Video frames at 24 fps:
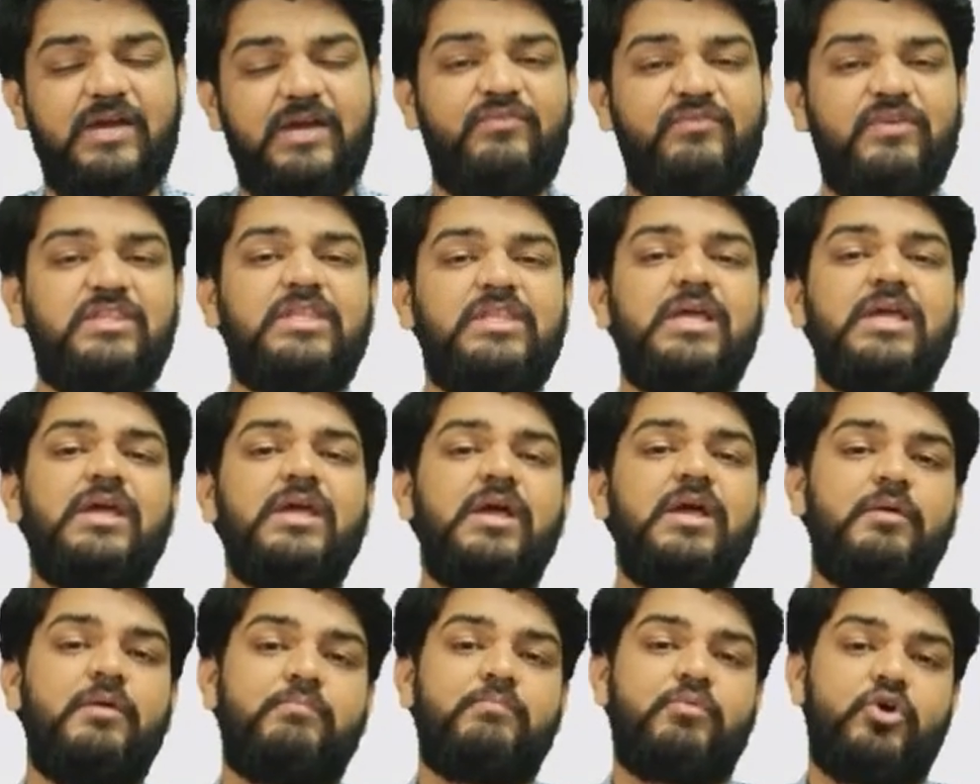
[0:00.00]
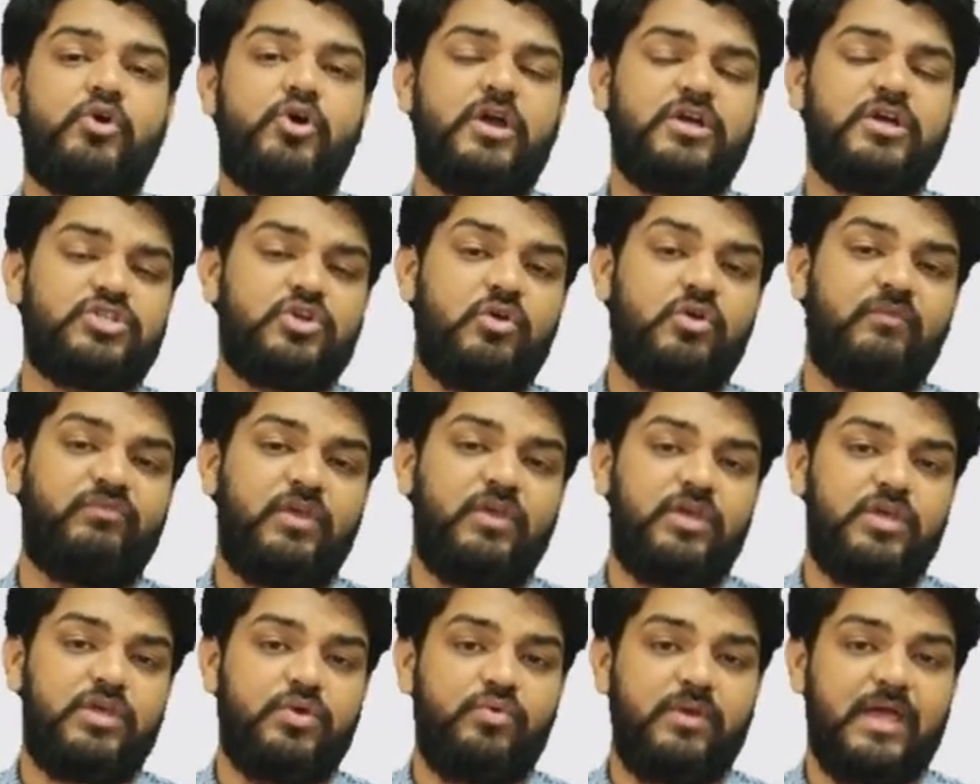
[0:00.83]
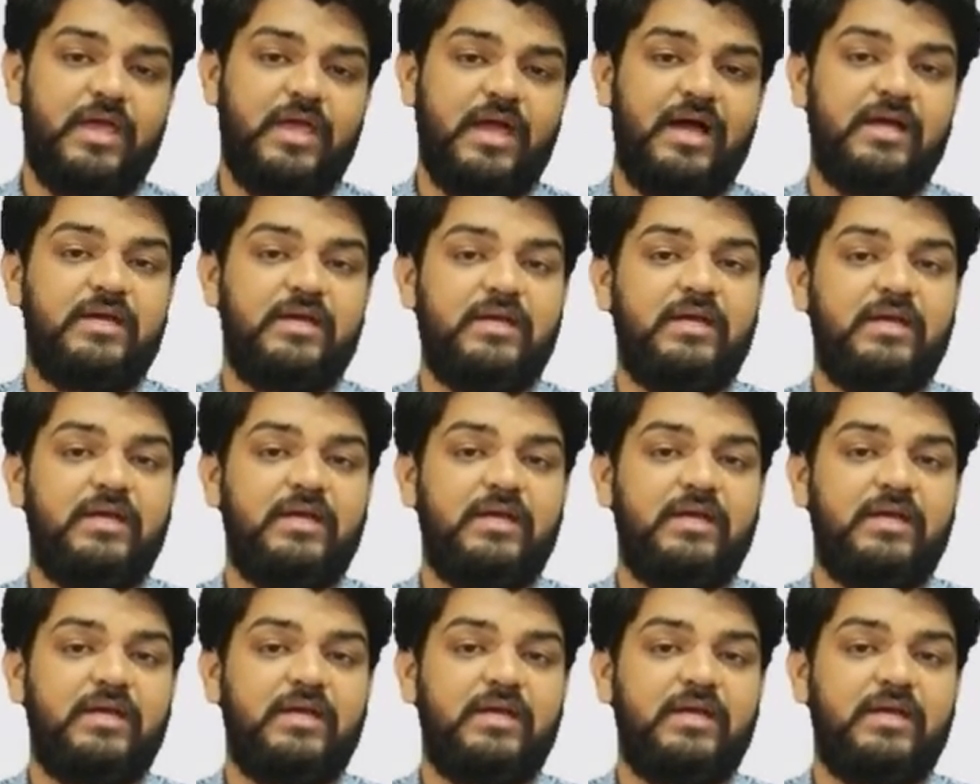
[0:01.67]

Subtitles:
with the production of the urea.